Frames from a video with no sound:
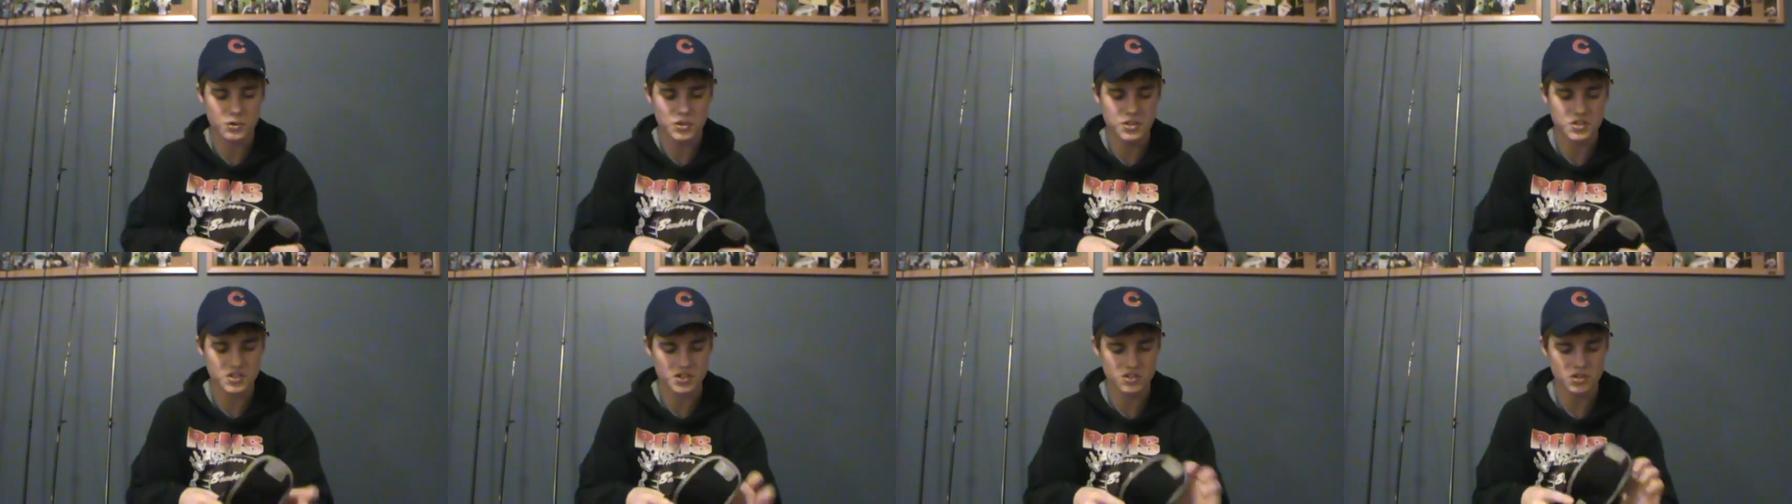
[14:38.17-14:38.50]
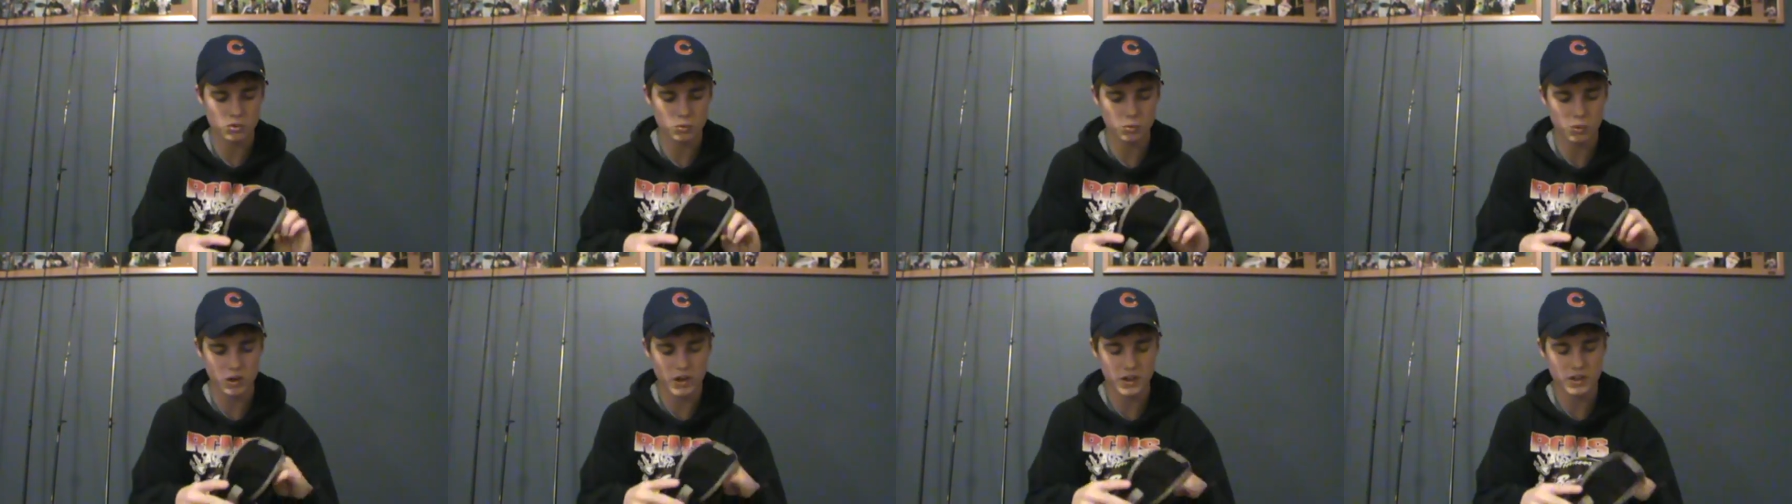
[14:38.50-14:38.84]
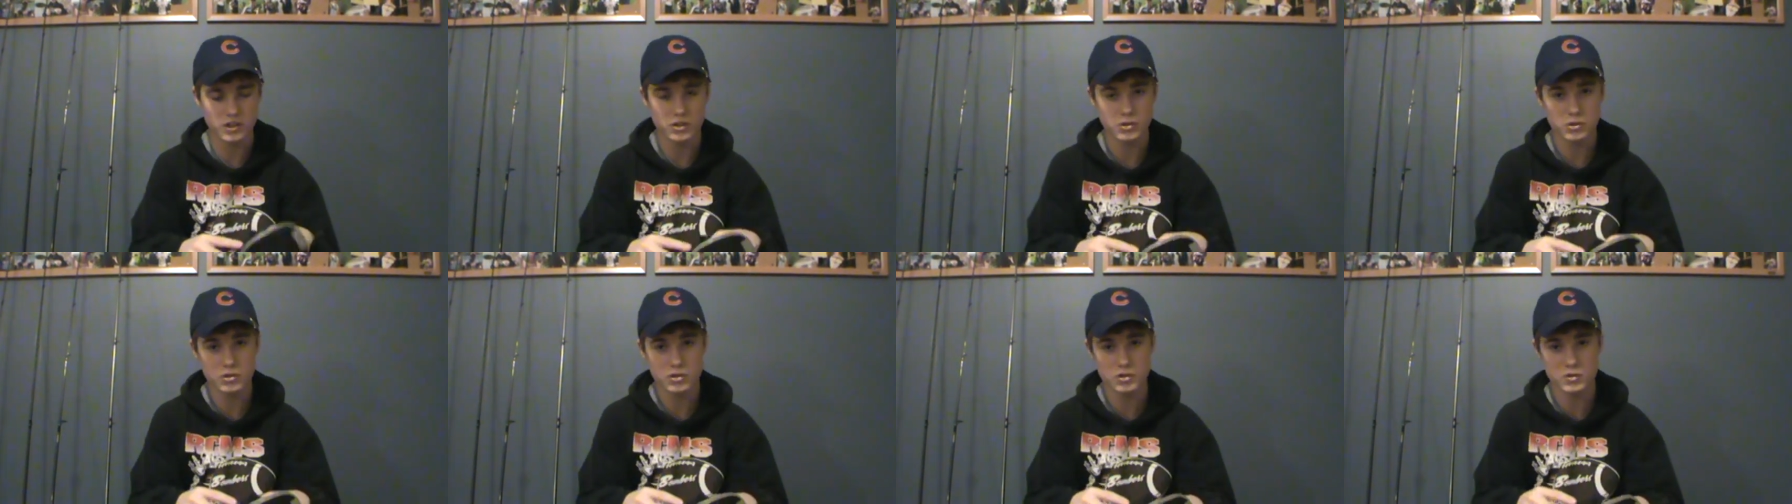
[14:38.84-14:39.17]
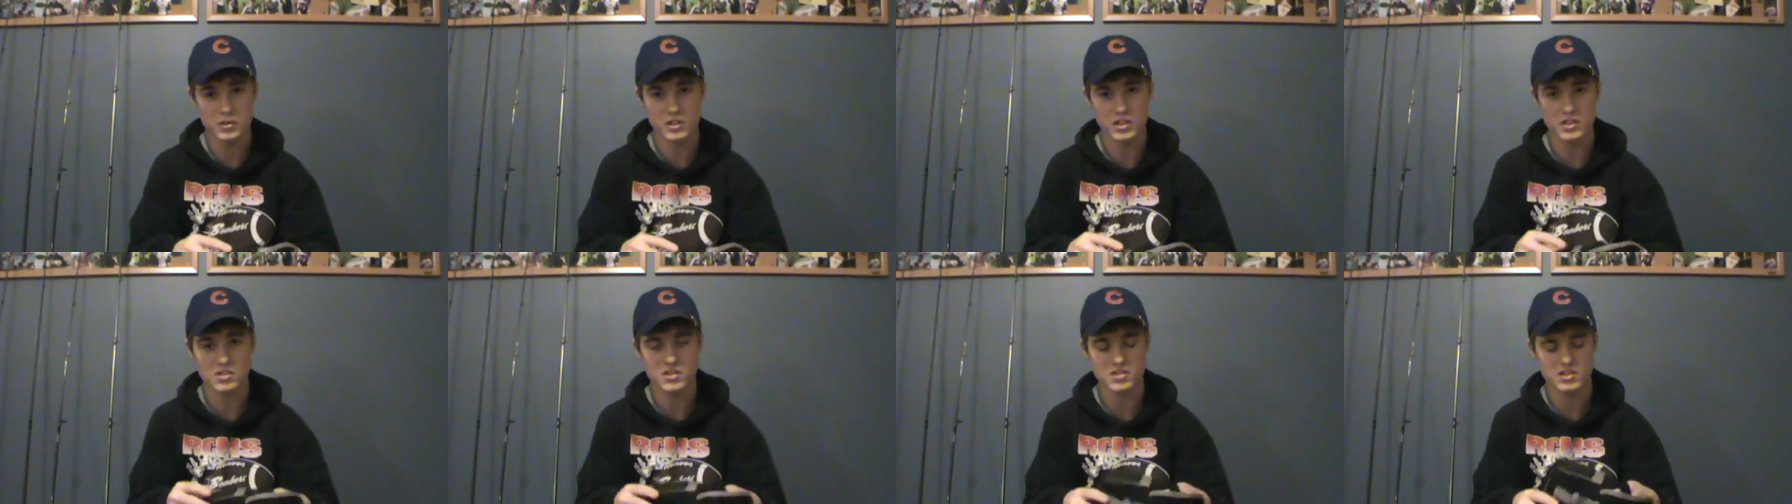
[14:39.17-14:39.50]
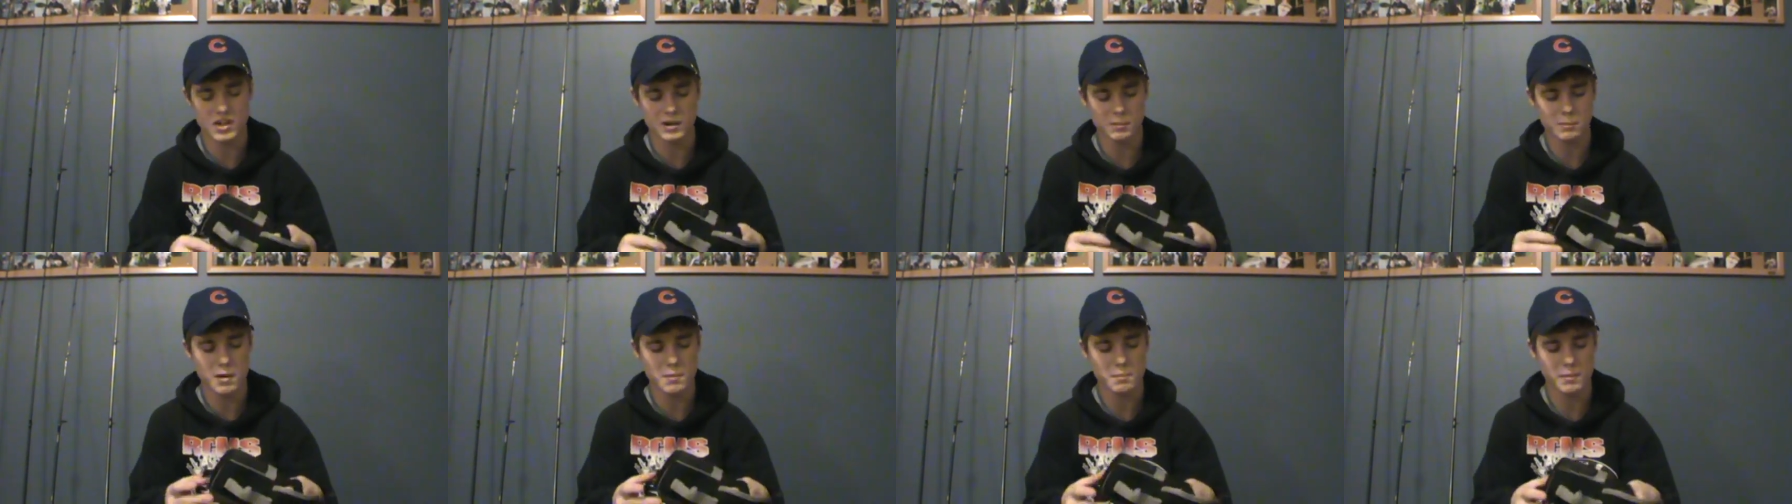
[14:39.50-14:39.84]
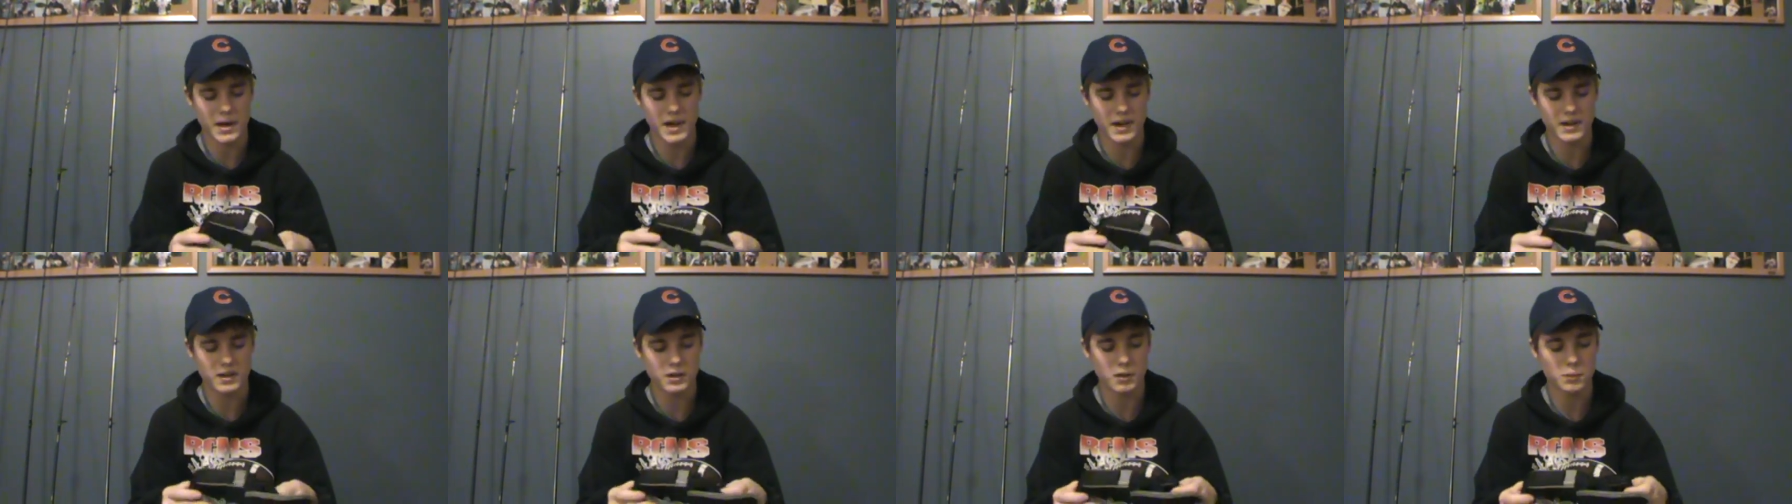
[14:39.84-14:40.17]
This isn't the one I use, and this is like my
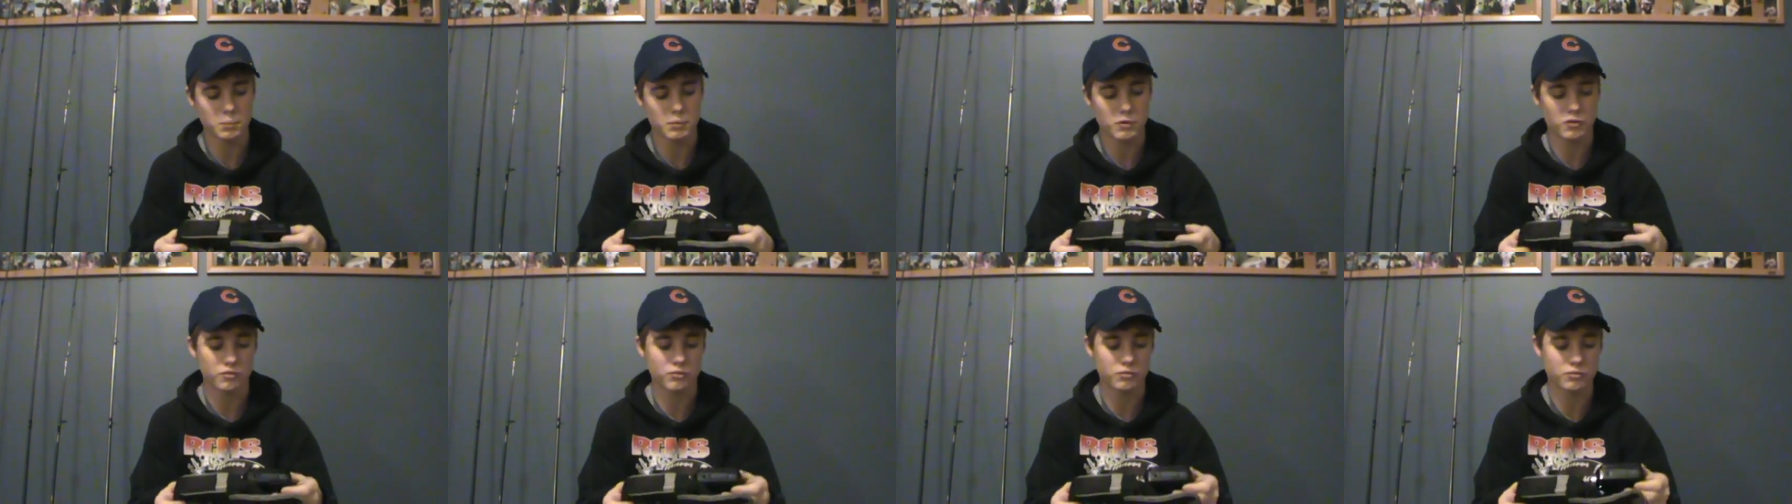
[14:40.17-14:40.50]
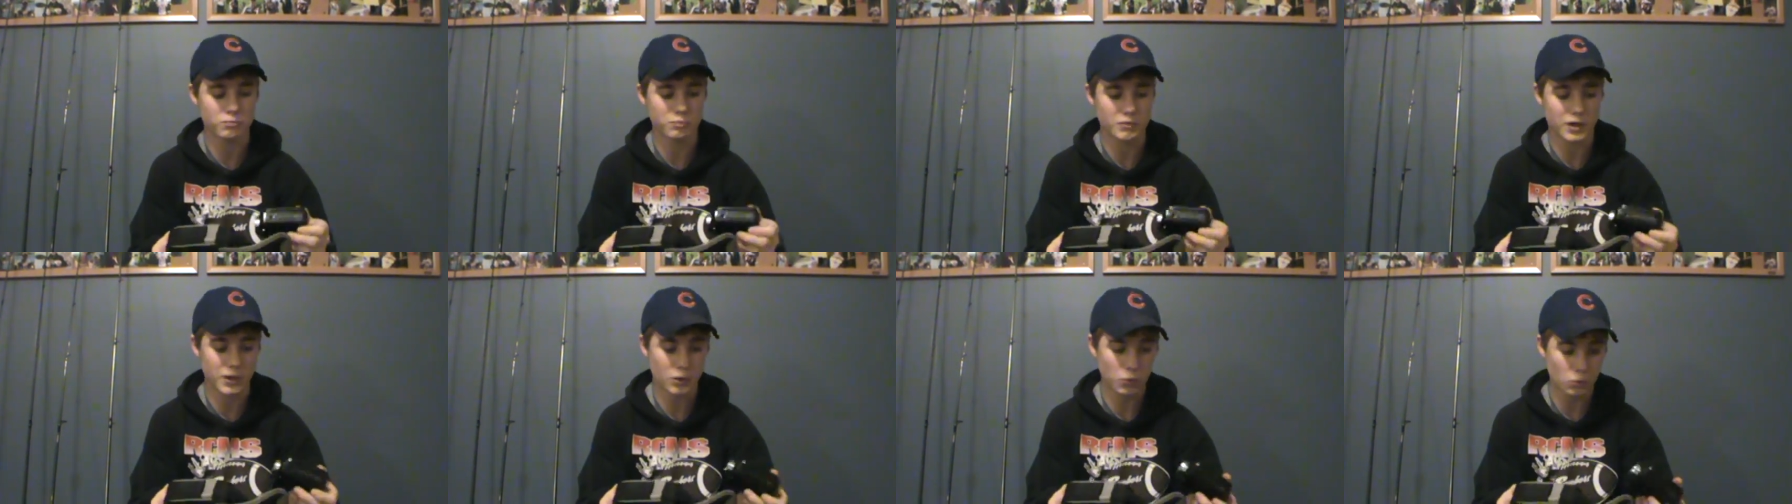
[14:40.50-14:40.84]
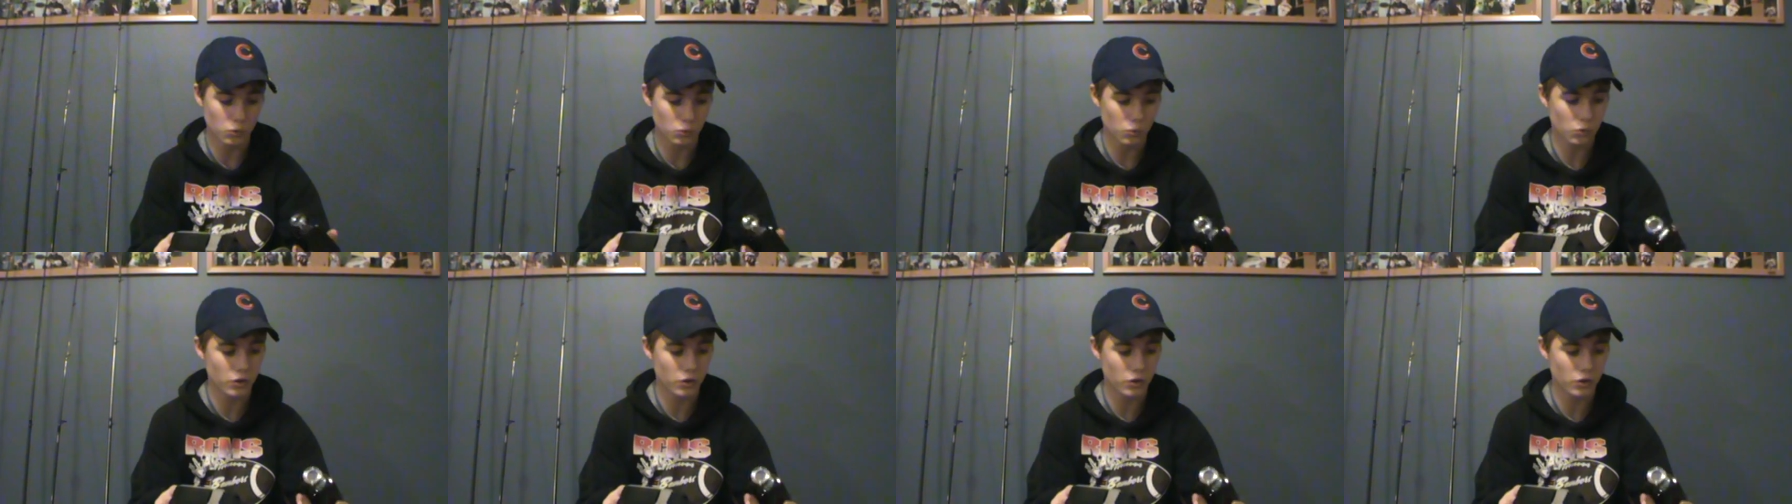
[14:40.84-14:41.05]
backup of my old